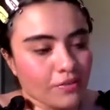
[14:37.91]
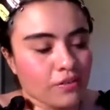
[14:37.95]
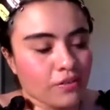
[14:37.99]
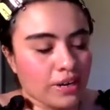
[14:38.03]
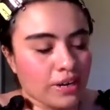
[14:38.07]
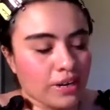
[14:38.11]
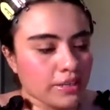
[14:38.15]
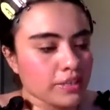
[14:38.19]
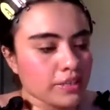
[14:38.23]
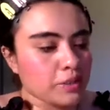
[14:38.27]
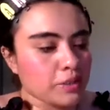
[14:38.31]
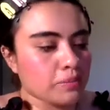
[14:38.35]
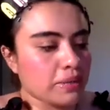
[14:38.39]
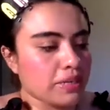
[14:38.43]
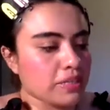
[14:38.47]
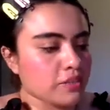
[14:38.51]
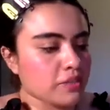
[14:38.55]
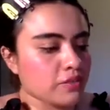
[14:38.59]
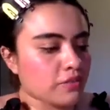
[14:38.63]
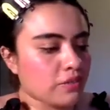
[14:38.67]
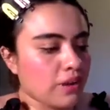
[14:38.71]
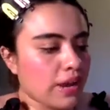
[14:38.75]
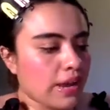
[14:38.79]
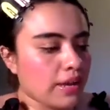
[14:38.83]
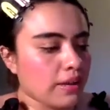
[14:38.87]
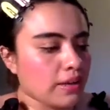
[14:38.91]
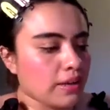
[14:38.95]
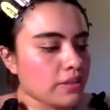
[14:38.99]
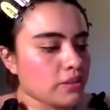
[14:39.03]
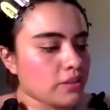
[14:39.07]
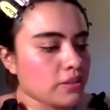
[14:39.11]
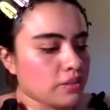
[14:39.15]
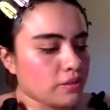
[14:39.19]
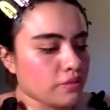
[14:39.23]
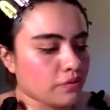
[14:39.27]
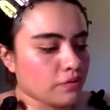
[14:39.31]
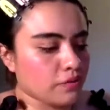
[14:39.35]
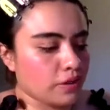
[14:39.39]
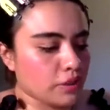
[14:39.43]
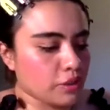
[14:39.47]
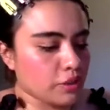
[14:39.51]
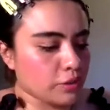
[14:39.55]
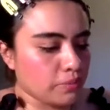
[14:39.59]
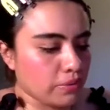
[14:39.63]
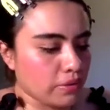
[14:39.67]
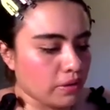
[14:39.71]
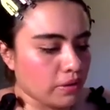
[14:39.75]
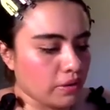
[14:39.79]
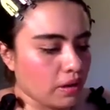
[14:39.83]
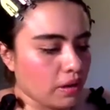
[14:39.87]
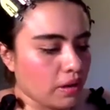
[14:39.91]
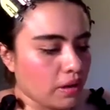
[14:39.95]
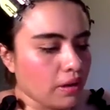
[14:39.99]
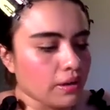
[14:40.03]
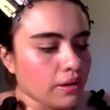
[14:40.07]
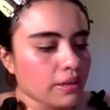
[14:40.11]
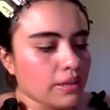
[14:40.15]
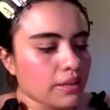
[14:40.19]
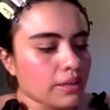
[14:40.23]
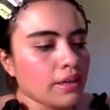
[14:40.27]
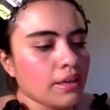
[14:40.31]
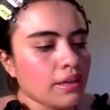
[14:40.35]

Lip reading: Frankie's best friend, and she's a French bulldog.